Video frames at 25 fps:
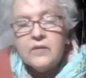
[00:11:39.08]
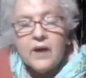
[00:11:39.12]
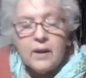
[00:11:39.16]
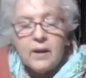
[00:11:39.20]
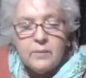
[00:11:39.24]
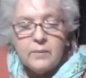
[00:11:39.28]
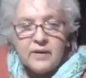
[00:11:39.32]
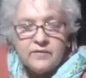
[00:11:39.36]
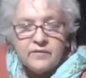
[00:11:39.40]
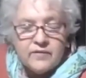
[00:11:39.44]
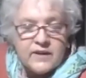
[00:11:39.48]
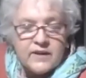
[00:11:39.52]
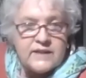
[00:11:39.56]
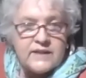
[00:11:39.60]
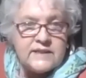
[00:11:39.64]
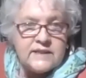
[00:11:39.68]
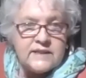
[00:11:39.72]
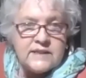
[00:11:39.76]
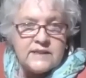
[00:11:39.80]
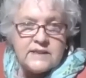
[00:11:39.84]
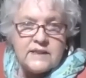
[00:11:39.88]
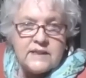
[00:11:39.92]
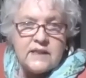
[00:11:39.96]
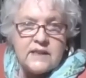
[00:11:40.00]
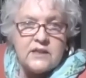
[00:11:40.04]
a
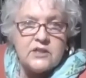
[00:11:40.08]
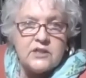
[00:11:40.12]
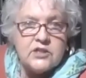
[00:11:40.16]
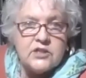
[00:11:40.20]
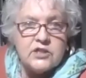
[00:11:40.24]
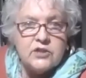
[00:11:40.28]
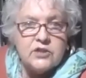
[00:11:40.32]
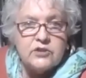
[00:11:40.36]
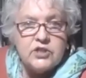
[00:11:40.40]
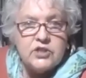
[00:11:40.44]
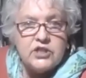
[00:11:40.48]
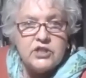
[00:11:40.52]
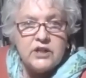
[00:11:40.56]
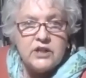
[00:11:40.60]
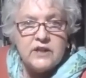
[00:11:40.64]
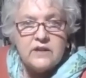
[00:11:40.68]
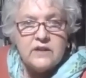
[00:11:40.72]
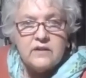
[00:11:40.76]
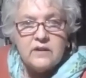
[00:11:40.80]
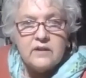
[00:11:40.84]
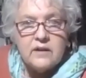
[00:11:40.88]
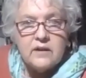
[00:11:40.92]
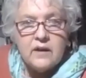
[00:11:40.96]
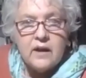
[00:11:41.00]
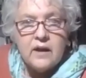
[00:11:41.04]
Franciscan associate,
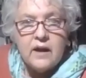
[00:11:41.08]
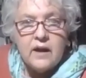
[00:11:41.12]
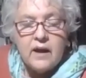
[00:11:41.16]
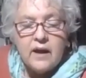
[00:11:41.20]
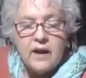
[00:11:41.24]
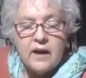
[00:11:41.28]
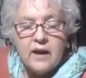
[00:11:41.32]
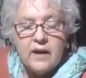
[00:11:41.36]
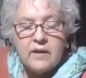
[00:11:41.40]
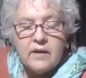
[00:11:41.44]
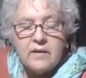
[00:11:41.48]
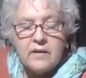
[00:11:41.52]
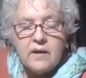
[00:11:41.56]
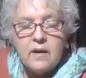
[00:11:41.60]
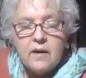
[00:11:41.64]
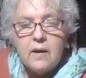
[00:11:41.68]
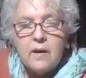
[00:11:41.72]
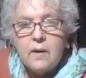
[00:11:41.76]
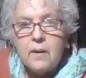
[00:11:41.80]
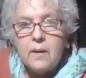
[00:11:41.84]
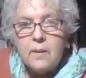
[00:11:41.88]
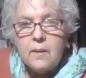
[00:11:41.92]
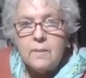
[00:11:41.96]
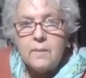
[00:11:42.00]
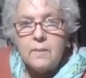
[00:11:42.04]
and
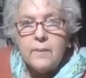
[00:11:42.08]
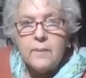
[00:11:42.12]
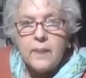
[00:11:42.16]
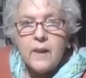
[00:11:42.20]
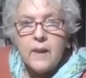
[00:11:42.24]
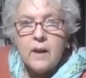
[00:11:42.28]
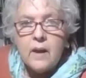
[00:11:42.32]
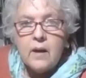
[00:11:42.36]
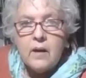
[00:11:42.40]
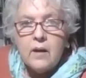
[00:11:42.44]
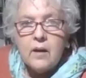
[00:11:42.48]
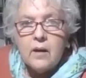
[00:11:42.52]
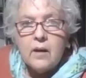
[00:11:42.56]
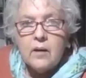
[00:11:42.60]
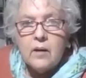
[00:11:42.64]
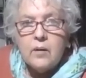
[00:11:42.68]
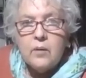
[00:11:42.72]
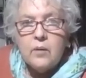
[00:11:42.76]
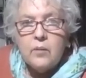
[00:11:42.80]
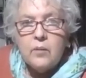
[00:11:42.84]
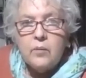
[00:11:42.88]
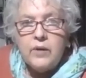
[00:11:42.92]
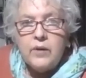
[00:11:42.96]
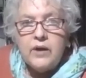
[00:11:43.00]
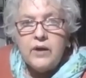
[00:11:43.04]

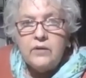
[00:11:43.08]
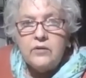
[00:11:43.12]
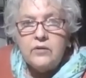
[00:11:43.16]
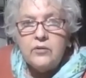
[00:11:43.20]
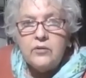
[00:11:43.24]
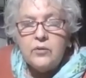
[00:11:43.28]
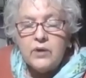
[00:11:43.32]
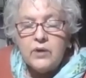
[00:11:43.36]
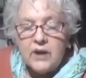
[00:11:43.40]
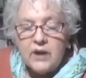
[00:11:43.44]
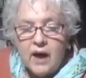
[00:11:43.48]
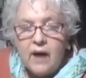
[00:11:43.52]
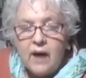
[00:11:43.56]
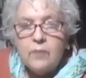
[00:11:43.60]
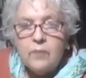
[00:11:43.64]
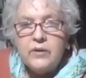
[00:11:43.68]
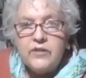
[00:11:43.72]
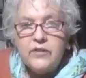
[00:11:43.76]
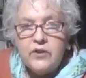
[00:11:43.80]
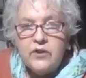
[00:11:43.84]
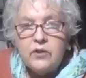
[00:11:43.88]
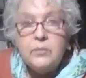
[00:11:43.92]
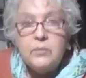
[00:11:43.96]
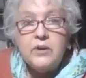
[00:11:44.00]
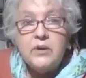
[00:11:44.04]
we do a lot with
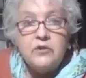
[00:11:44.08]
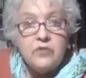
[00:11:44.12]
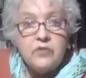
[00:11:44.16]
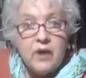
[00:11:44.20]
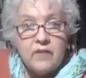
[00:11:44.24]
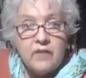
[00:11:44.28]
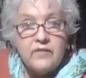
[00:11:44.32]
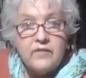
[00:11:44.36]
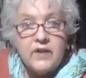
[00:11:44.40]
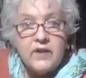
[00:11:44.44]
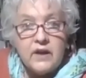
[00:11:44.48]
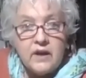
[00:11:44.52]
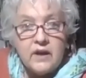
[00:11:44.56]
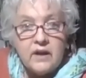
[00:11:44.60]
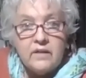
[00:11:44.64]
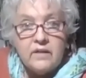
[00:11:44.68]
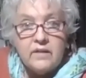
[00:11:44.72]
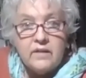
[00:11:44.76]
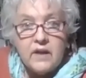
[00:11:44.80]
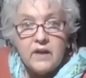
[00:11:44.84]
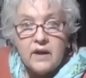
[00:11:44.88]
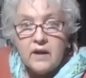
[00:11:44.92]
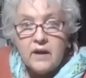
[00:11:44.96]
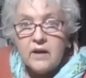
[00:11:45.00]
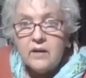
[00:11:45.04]
human trafficking.
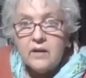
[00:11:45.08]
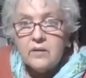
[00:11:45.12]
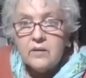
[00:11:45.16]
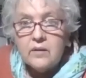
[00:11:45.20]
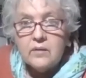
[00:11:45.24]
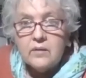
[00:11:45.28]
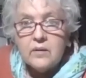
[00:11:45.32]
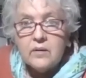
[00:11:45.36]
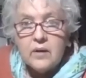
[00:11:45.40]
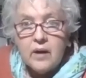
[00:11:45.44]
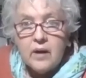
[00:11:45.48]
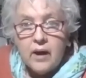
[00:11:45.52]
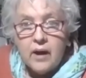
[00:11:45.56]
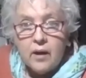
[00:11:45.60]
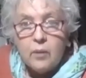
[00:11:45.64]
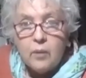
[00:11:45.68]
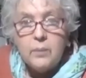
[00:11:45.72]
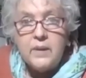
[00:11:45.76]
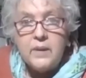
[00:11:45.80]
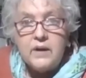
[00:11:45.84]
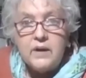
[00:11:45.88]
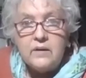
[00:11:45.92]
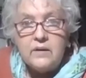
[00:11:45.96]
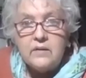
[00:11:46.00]
They helping